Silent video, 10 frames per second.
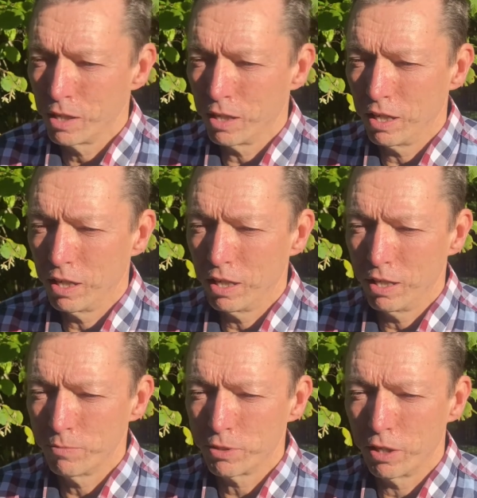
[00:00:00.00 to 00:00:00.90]

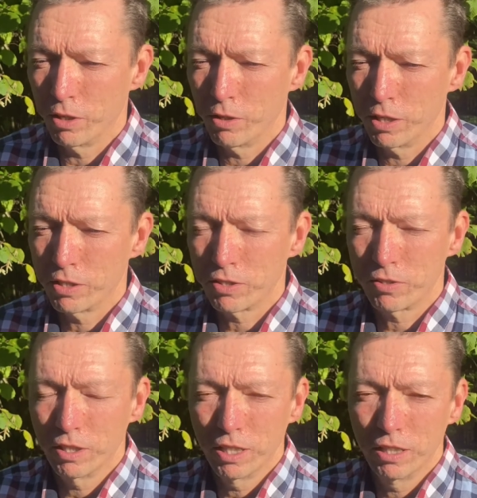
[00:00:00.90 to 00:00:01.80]
So it's
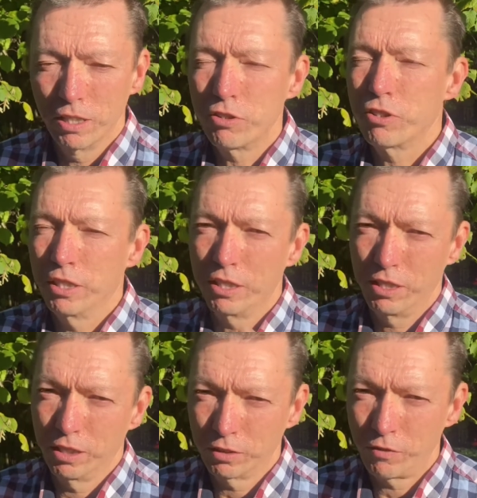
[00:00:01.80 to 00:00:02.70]
literally
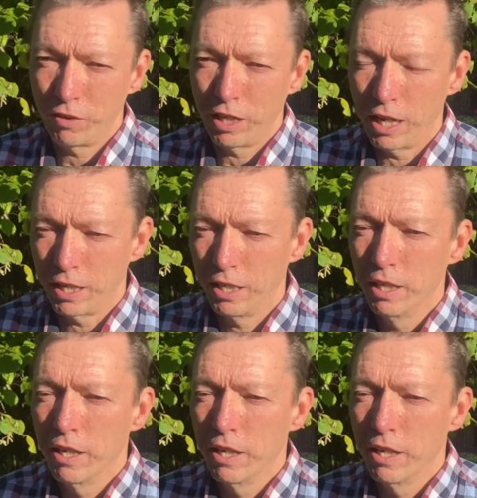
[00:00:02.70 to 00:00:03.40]
guilt-free honey.